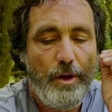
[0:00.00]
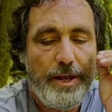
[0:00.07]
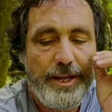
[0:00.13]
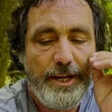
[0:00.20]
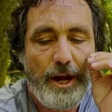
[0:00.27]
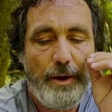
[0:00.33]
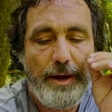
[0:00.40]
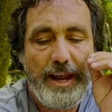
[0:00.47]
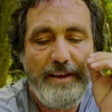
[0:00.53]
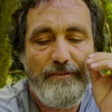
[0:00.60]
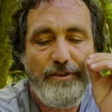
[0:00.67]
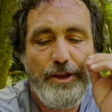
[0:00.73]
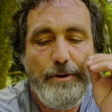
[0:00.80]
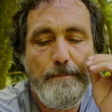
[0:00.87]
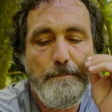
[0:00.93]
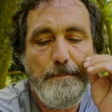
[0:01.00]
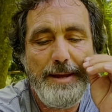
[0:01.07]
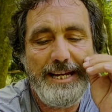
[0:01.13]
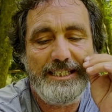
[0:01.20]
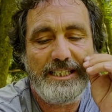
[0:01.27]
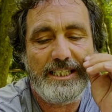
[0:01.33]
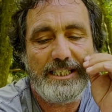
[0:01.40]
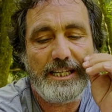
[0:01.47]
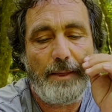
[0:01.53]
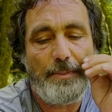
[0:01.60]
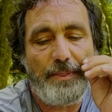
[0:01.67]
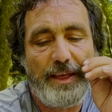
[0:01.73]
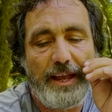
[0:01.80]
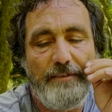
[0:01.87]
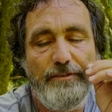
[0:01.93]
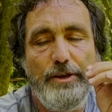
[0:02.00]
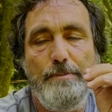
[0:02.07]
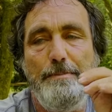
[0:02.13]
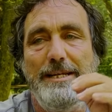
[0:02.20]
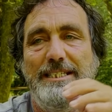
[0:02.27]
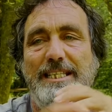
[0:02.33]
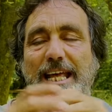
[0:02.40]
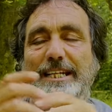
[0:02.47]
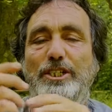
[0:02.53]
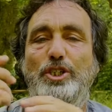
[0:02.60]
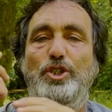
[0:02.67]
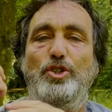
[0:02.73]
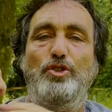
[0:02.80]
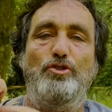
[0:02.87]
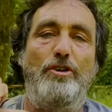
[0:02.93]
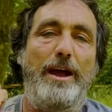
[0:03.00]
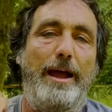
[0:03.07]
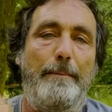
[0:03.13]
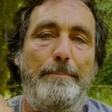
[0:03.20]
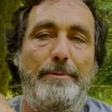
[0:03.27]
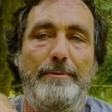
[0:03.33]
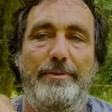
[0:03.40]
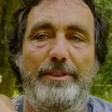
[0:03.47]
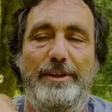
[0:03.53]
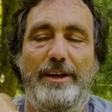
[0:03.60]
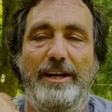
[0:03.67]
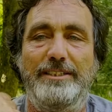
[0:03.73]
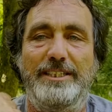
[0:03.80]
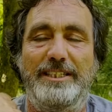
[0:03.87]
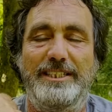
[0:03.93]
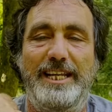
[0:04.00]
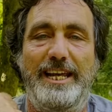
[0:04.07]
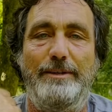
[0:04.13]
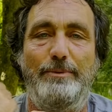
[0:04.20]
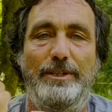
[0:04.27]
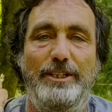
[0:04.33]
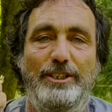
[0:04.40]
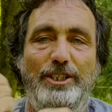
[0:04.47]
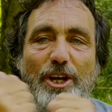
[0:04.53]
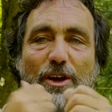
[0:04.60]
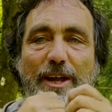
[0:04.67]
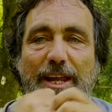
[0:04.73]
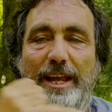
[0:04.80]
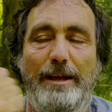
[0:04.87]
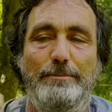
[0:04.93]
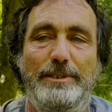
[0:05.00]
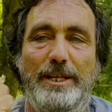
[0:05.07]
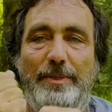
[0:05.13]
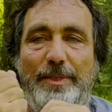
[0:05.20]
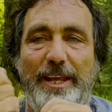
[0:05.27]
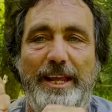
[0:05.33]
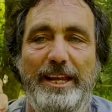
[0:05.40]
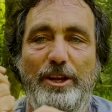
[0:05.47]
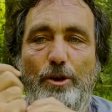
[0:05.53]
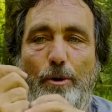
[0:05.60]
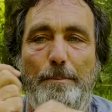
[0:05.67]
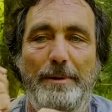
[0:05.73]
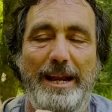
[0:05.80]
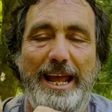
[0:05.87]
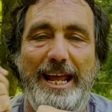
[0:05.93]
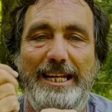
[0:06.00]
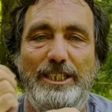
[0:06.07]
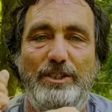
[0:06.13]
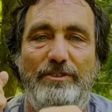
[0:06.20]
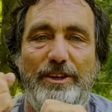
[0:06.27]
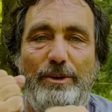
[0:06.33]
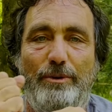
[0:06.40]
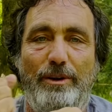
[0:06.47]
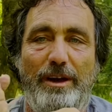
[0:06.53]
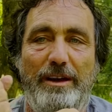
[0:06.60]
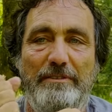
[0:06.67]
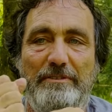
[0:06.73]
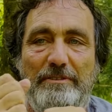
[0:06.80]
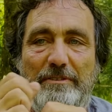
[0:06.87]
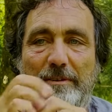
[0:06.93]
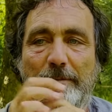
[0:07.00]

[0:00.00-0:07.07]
you know, if you miss something, if you miss that strap, that, as I said, when you're tying up something in your plans for your life,